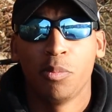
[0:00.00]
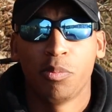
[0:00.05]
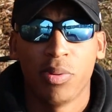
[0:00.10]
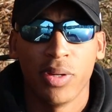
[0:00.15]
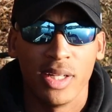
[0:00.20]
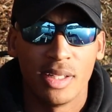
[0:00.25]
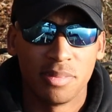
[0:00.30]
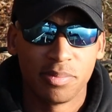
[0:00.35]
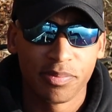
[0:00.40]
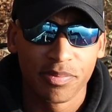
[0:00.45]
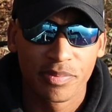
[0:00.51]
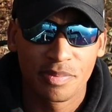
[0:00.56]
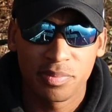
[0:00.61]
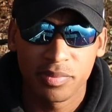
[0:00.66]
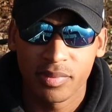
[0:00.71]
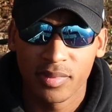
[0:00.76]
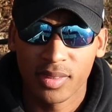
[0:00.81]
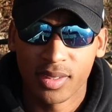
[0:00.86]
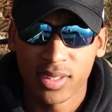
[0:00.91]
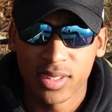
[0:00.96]
But
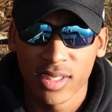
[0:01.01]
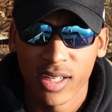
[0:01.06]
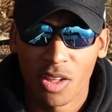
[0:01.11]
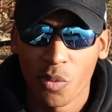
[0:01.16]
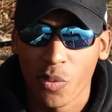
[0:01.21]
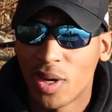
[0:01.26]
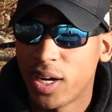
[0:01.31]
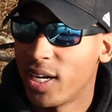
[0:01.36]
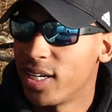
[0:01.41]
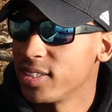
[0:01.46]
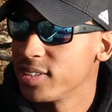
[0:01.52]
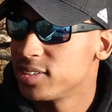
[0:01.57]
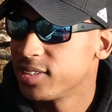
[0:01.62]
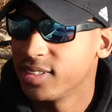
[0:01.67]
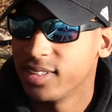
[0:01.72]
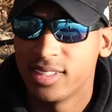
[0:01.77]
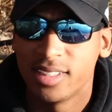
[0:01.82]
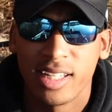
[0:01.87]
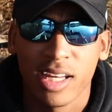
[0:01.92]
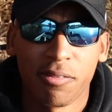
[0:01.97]
otherwise,
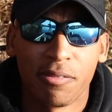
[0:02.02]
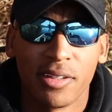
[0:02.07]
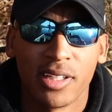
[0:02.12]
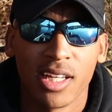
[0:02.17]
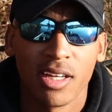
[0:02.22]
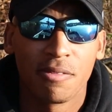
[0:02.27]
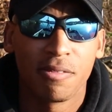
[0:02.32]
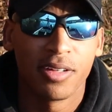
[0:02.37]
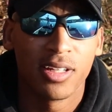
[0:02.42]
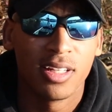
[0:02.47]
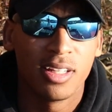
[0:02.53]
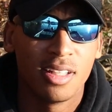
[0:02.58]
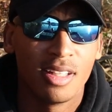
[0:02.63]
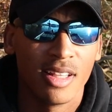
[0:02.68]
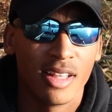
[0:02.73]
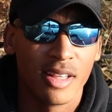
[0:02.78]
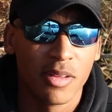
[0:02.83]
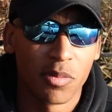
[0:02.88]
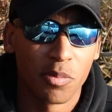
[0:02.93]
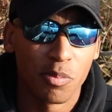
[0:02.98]
definitely
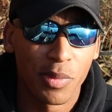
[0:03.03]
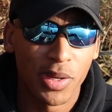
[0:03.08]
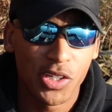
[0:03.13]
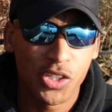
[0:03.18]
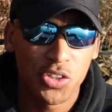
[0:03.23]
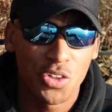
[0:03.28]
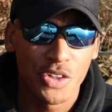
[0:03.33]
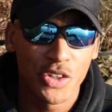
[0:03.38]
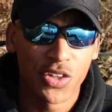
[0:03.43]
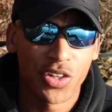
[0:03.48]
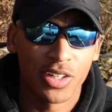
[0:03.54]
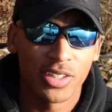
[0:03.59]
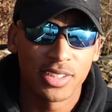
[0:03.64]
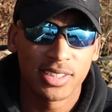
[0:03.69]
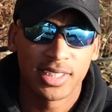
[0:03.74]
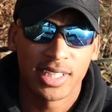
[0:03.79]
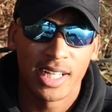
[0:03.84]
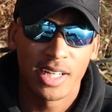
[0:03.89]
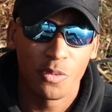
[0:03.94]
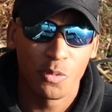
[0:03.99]
make sure you
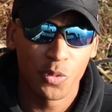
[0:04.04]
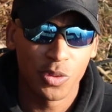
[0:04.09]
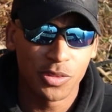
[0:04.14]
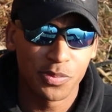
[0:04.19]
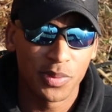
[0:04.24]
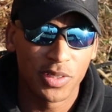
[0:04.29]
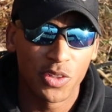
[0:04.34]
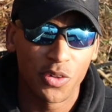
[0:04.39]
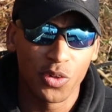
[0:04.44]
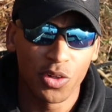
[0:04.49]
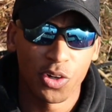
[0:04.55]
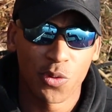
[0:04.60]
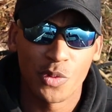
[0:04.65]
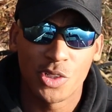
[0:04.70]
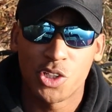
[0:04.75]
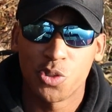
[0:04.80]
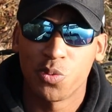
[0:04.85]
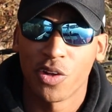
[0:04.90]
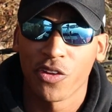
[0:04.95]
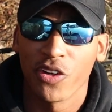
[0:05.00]
understand what's been going on
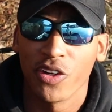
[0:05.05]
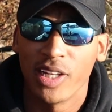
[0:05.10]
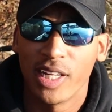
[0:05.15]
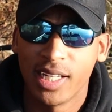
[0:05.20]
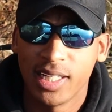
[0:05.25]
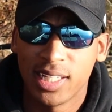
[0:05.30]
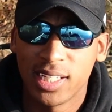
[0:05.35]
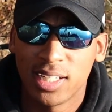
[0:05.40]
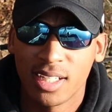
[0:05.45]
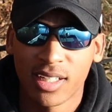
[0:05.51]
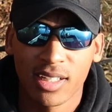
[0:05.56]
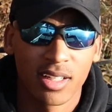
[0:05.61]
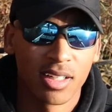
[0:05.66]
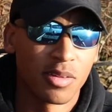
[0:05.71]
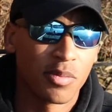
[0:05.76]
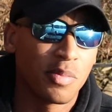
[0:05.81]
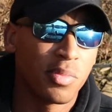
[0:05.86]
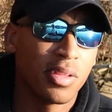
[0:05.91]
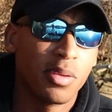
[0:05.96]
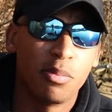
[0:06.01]
with your weather lately.
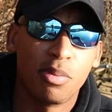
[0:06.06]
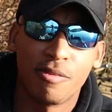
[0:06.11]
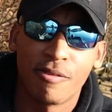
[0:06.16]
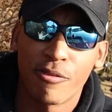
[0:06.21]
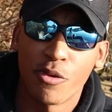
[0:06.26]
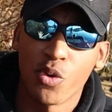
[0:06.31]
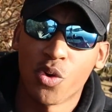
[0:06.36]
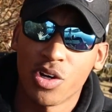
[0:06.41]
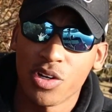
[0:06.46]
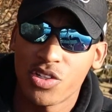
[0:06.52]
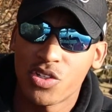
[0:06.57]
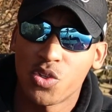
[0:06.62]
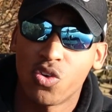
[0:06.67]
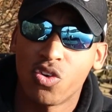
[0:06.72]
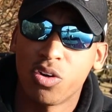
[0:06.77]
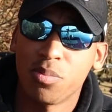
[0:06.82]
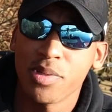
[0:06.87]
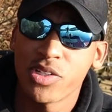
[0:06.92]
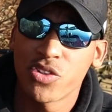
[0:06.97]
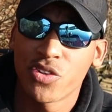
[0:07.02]
Before a
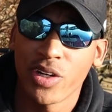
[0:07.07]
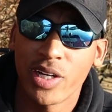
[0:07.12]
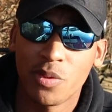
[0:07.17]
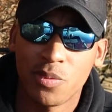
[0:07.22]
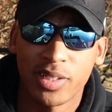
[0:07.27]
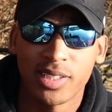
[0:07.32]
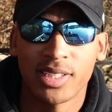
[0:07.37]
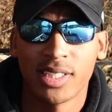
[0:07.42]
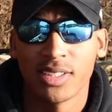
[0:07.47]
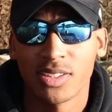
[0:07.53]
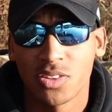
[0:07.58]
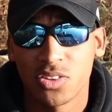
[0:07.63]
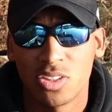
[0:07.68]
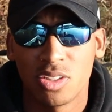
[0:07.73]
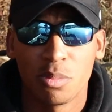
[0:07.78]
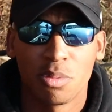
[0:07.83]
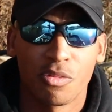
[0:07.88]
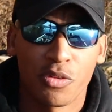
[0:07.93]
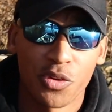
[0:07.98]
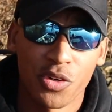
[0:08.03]
storm is great. When I say a
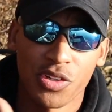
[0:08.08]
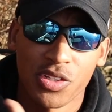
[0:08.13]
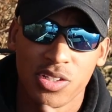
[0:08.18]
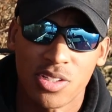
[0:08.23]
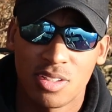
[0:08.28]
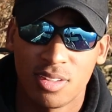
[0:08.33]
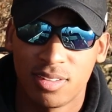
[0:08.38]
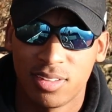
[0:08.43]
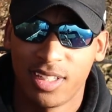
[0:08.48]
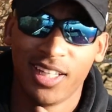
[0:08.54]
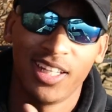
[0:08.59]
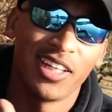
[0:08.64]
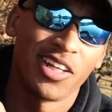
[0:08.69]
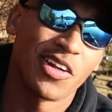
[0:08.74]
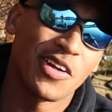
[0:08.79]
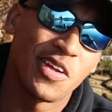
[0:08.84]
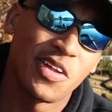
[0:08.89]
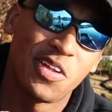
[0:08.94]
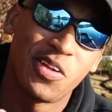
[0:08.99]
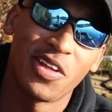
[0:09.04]
storm, I don't
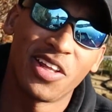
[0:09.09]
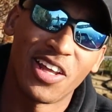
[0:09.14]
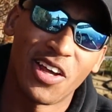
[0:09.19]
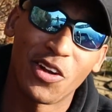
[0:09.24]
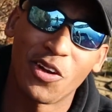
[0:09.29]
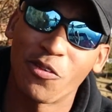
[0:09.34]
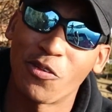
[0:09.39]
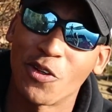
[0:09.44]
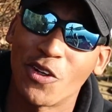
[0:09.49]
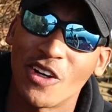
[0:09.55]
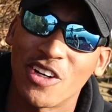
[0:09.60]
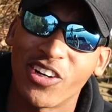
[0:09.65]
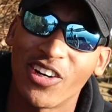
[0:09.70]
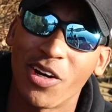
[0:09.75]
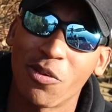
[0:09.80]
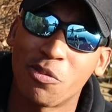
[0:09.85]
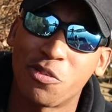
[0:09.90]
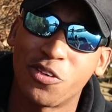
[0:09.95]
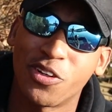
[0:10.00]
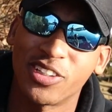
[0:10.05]
know if you're going to go
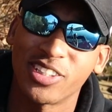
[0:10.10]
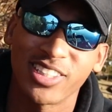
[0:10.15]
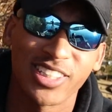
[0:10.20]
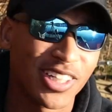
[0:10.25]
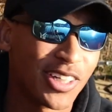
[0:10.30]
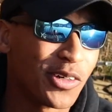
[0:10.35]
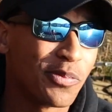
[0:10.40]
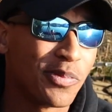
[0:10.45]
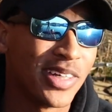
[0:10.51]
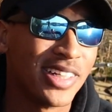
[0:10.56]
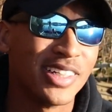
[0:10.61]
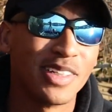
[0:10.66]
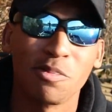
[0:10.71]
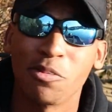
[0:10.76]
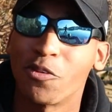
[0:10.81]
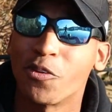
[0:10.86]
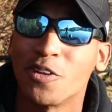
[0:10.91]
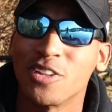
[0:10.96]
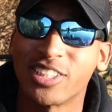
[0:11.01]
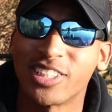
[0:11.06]
out before the snow, but
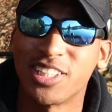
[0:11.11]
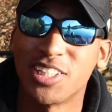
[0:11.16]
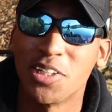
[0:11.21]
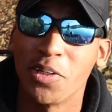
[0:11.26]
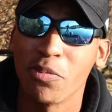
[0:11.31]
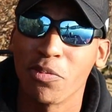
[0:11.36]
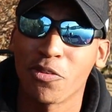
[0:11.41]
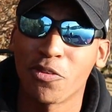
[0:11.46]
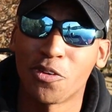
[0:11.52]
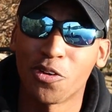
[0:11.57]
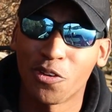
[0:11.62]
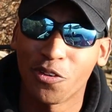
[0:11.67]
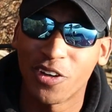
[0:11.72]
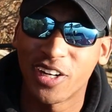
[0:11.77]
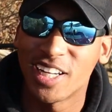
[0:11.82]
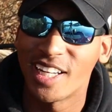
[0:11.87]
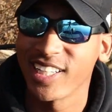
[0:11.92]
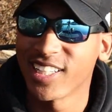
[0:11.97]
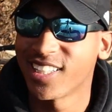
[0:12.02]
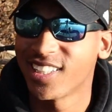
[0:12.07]
before snow, before
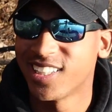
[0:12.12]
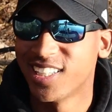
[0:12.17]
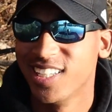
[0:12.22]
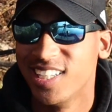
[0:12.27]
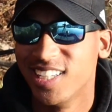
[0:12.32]
rain,